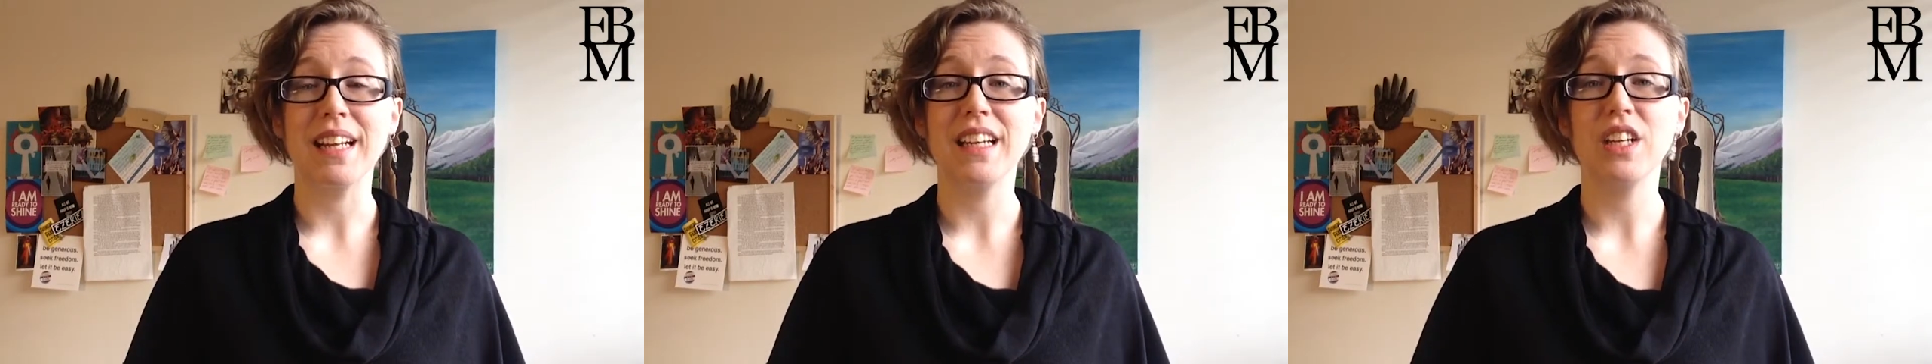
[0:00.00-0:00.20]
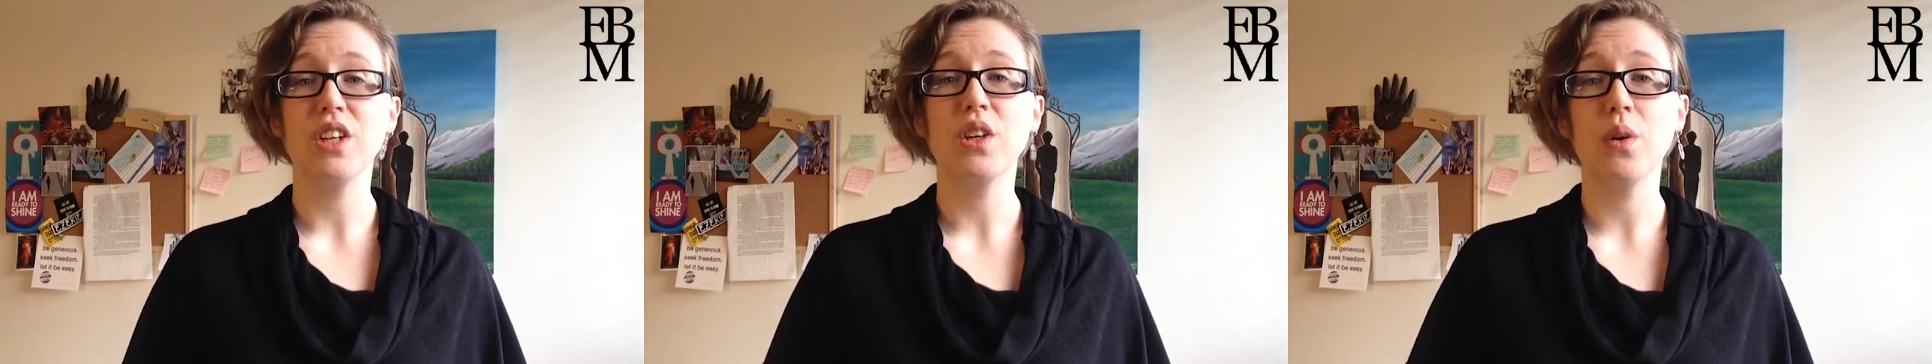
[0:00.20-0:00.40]

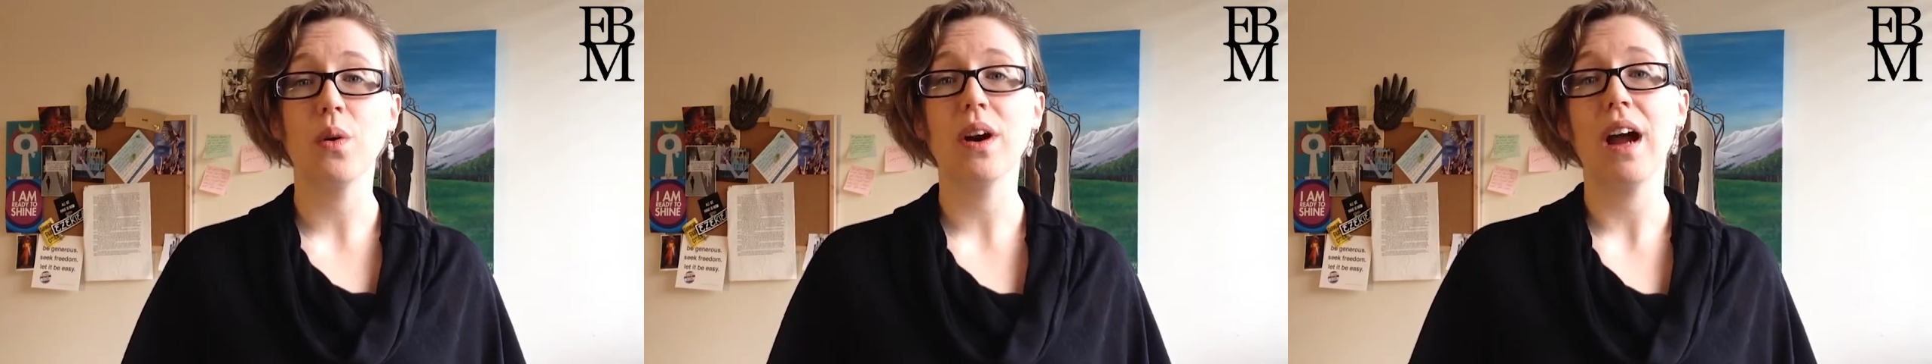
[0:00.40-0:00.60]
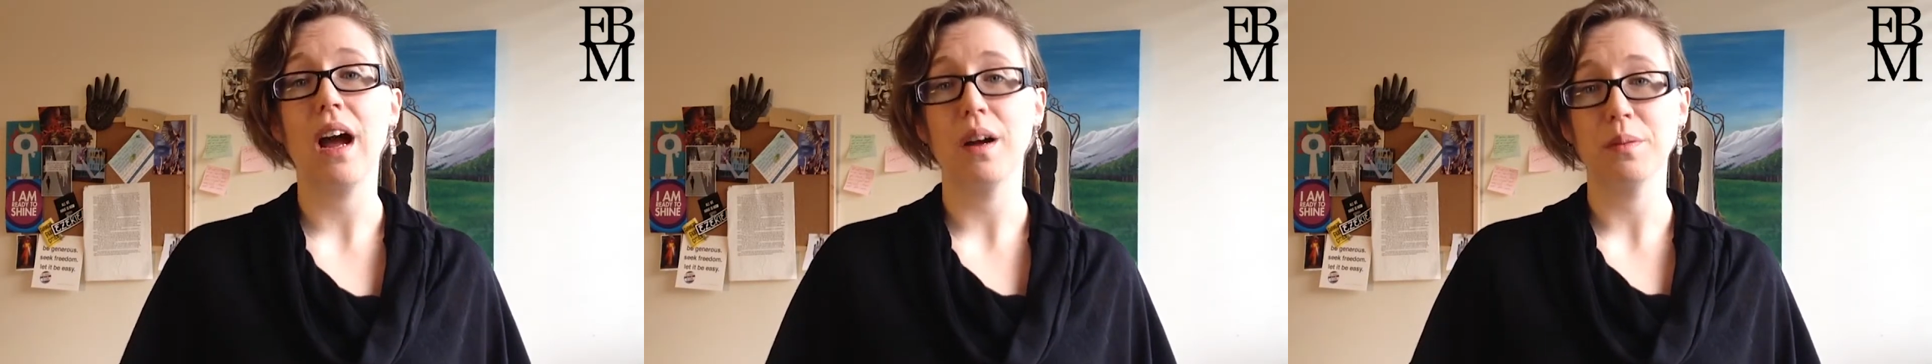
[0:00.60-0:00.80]
need
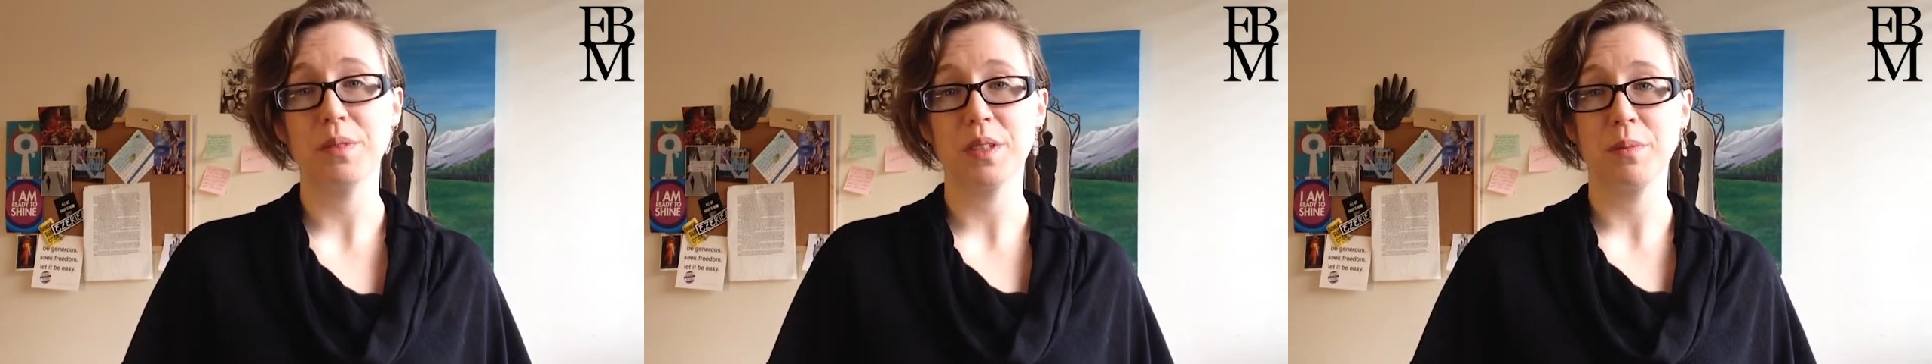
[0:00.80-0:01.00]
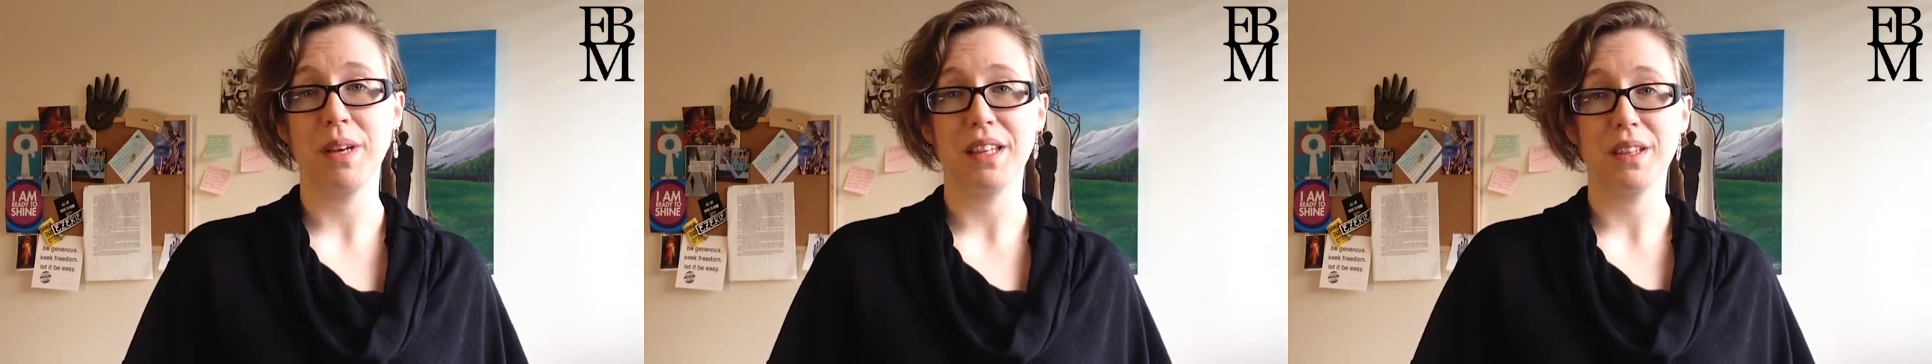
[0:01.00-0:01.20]
your help
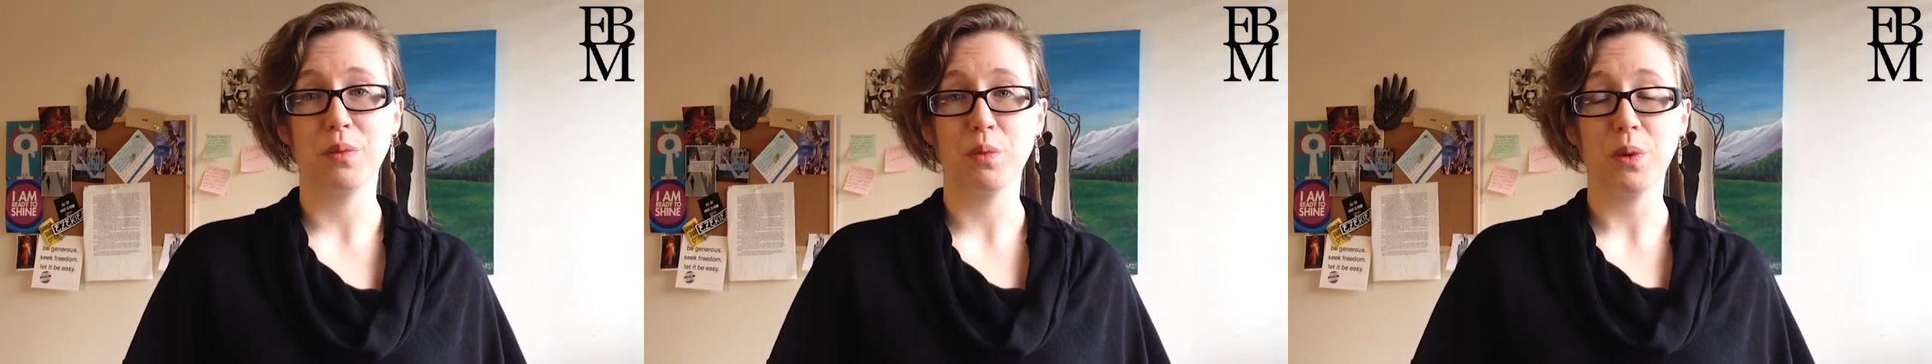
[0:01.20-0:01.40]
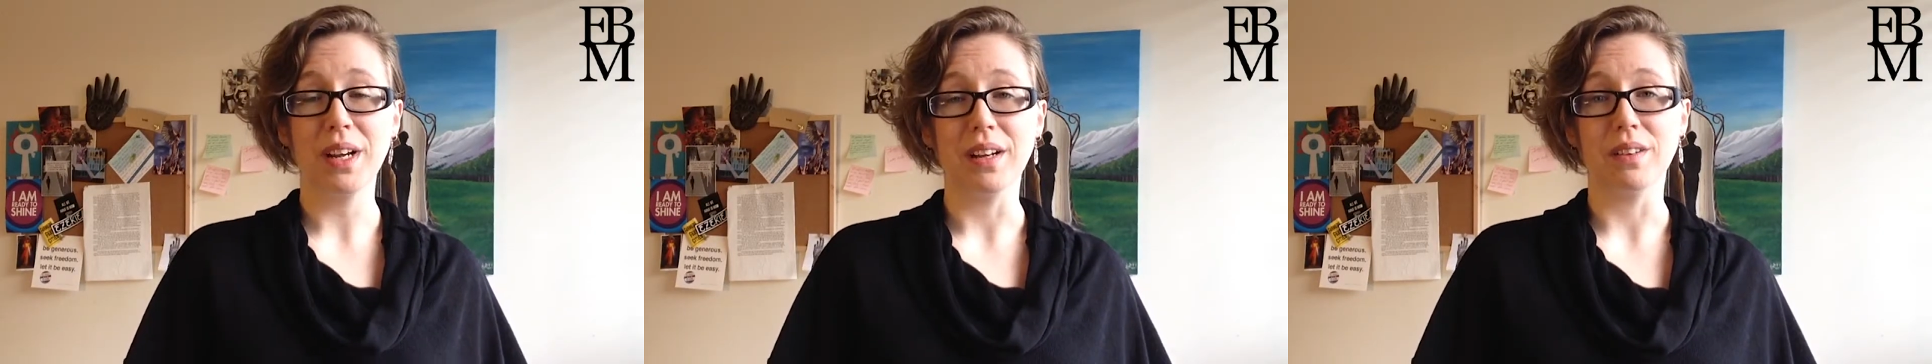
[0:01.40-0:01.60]
to make
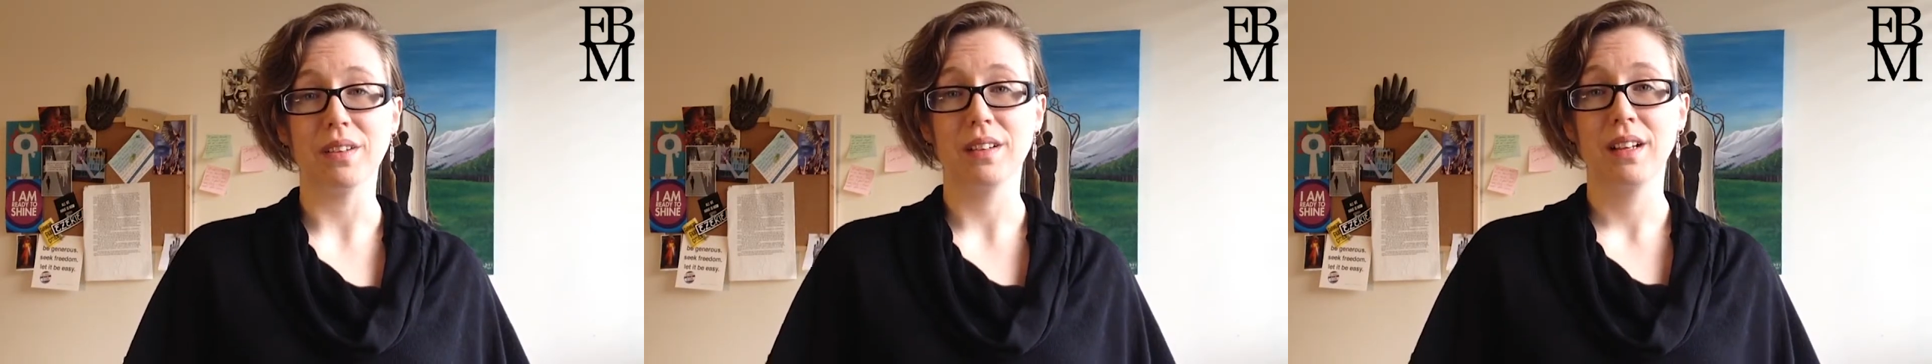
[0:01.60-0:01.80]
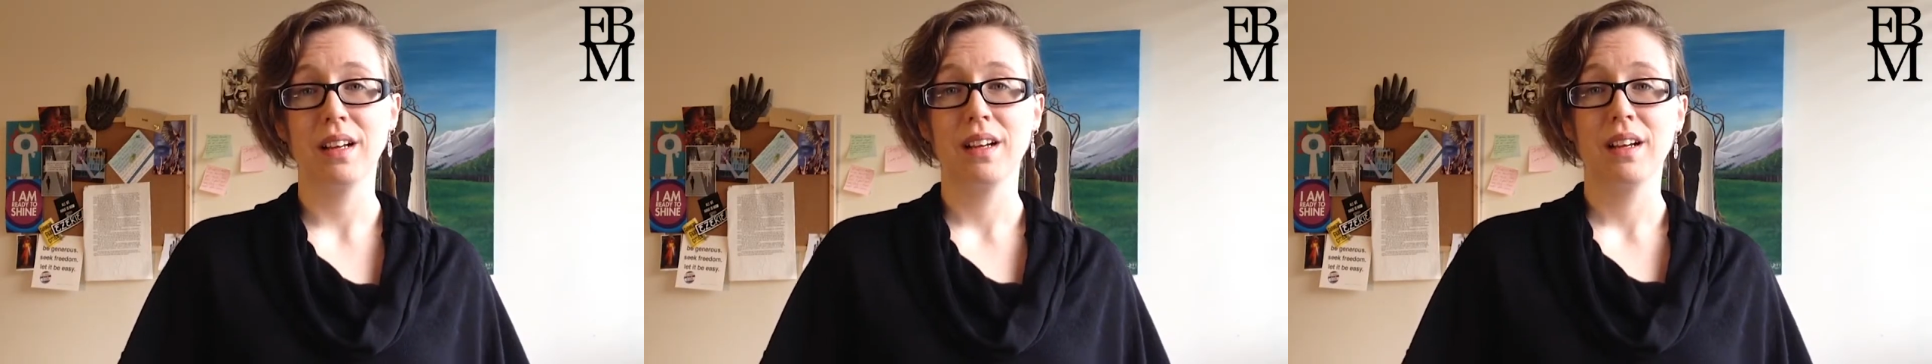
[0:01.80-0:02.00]
them real.